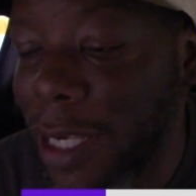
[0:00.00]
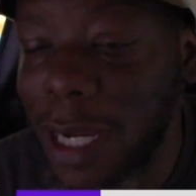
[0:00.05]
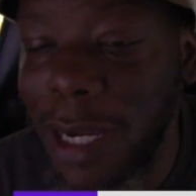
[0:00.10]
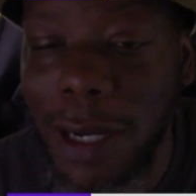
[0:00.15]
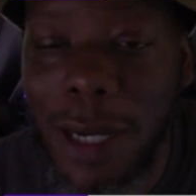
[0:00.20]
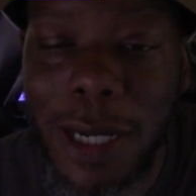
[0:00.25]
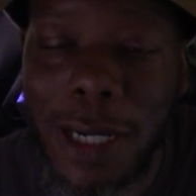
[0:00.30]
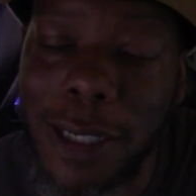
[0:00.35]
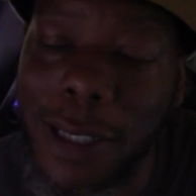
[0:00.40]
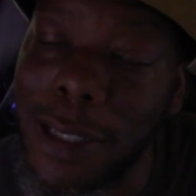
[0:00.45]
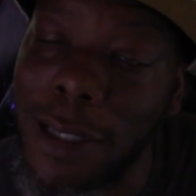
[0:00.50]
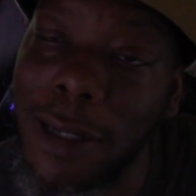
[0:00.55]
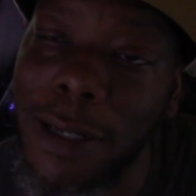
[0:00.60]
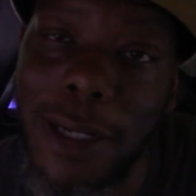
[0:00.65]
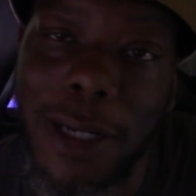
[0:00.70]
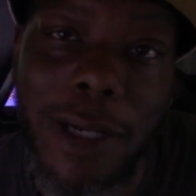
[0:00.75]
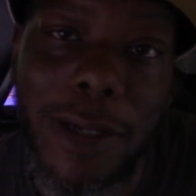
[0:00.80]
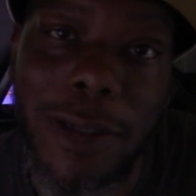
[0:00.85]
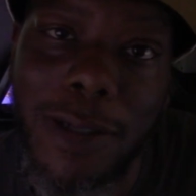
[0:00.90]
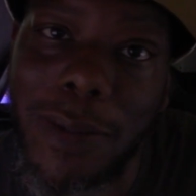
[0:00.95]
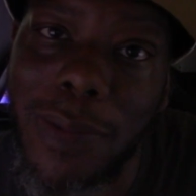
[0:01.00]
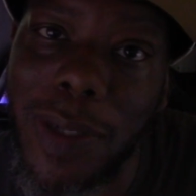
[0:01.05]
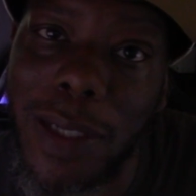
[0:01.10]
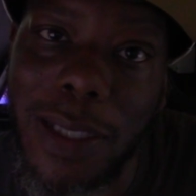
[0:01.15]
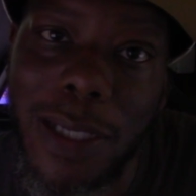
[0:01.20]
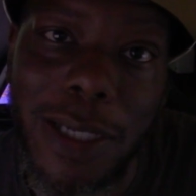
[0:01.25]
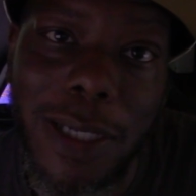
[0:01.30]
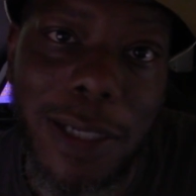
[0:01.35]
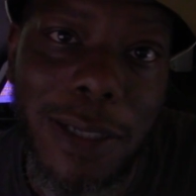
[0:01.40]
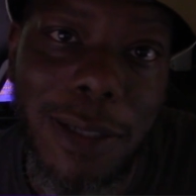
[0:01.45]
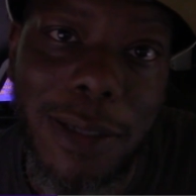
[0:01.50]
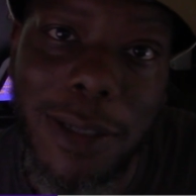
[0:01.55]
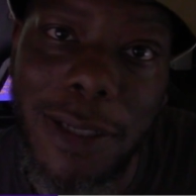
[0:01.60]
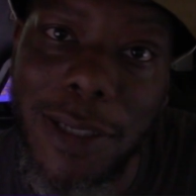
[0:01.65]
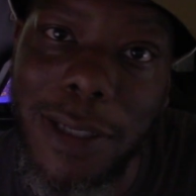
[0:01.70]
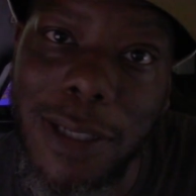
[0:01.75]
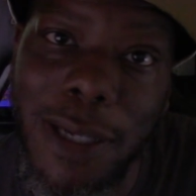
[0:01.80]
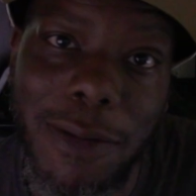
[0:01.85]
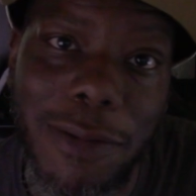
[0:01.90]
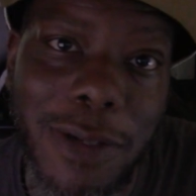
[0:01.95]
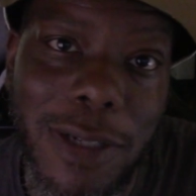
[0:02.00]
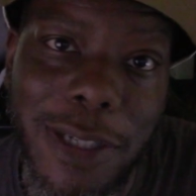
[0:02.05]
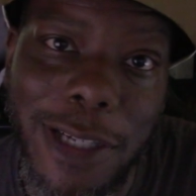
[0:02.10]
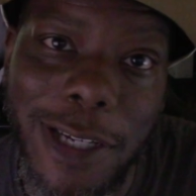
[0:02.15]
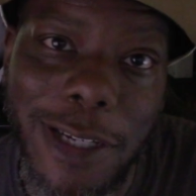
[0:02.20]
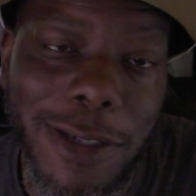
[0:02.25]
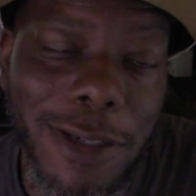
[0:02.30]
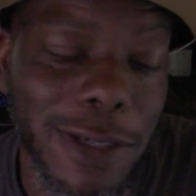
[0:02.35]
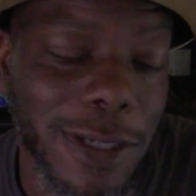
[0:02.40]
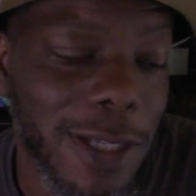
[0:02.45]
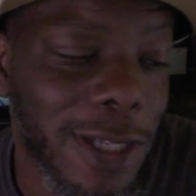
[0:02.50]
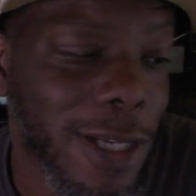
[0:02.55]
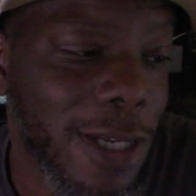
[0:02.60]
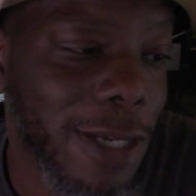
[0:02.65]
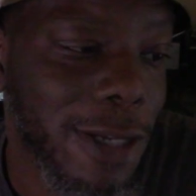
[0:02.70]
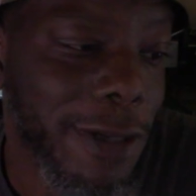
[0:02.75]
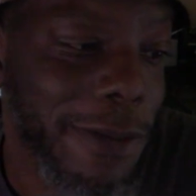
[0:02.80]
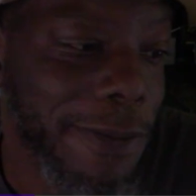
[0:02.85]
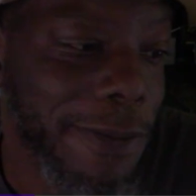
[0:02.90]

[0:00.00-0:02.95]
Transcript: I, I could care less about this the 76ers thing.